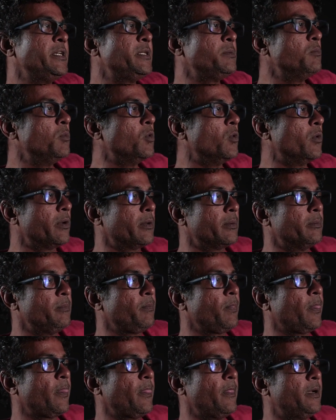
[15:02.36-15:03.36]
it more.
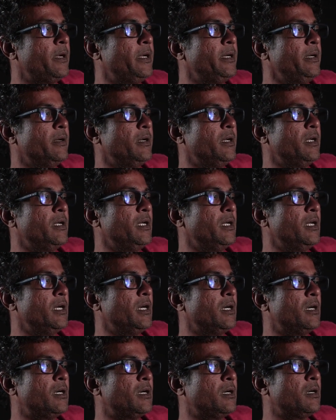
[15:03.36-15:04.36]
Right,
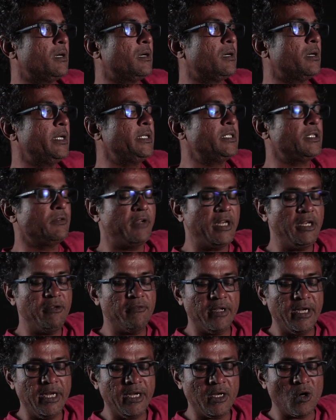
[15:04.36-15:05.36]
it's a very
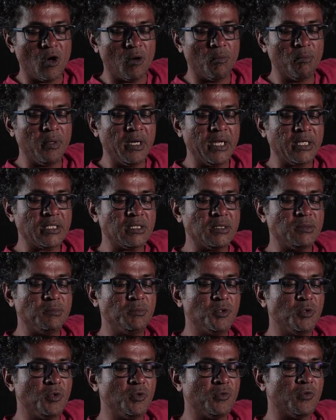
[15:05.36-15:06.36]
very complex,
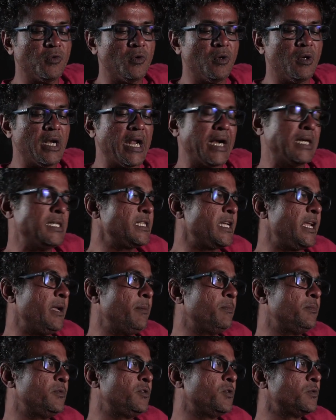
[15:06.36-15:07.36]
beautiful
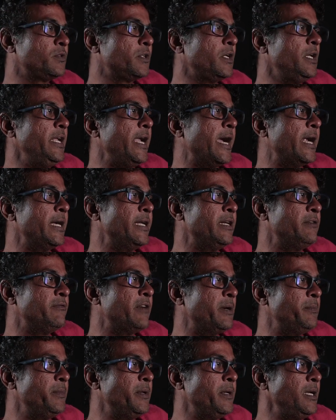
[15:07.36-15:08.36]
landscape socially and
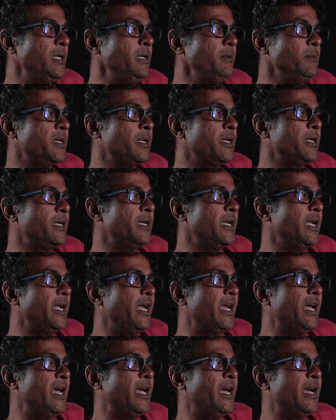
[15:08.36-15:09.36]
environmentally,
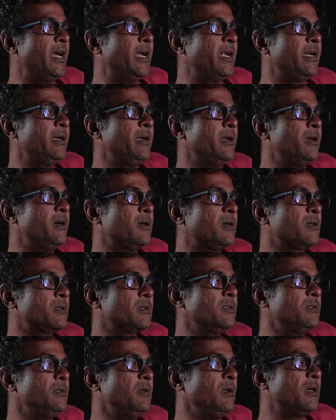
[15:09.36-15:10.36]
and
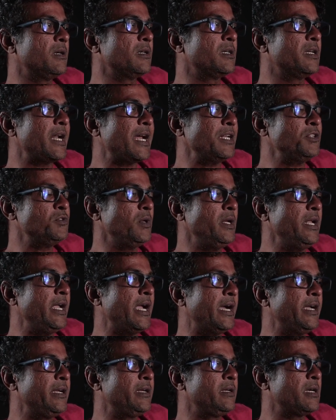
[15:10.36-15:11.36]
gradually
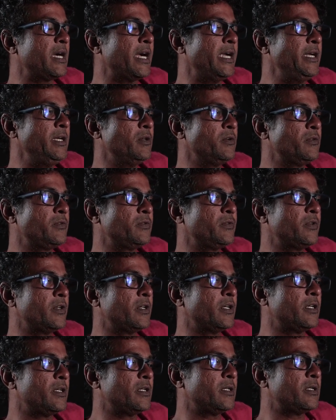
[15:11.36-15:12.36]
I kind
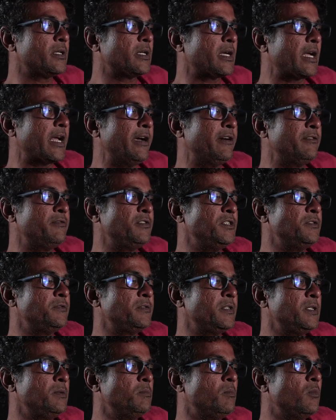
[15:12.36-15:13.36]
of have
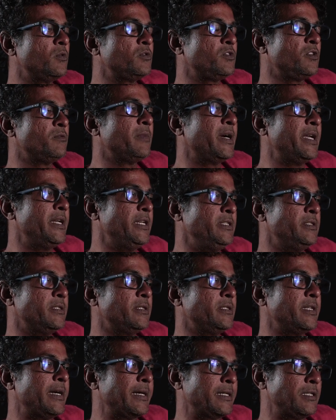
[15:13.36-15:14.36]
shifted most of my
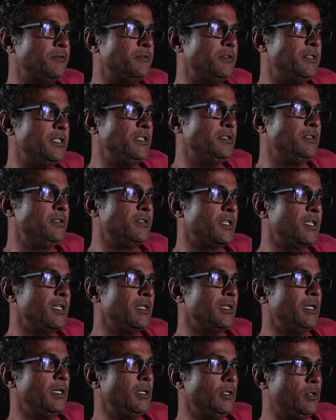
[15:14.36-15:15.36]
research activities
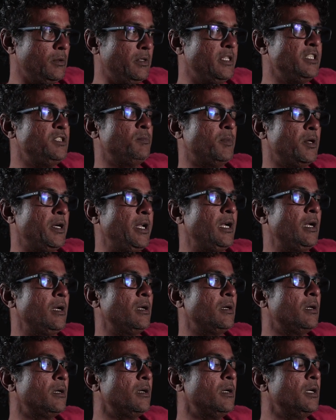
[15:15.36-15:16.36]
to this
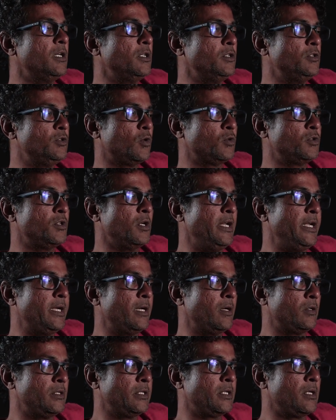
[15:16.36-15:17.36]
particular social
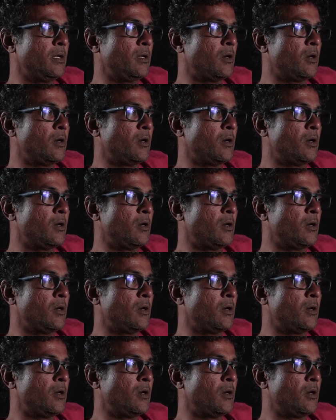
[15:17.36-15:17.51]
ecological